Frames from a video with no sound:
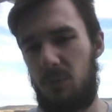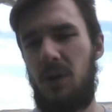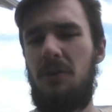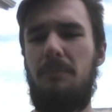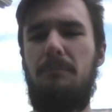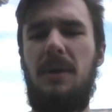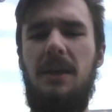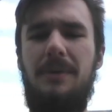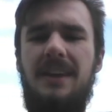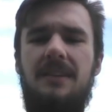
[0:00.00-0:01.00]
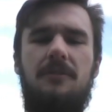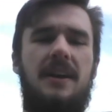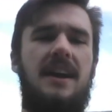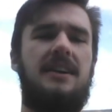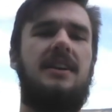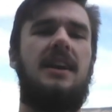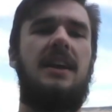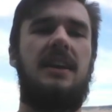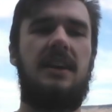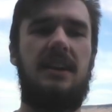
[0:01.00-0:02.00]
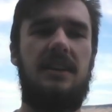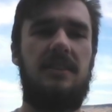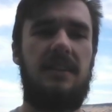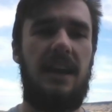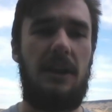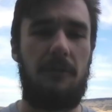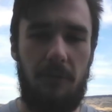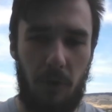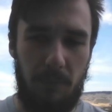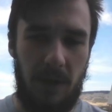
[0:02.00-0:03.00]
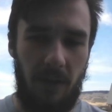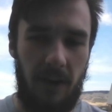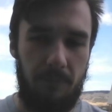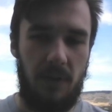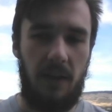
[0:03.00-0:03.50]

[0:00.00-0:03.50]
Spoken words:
Well, maybe in fact it is a formula.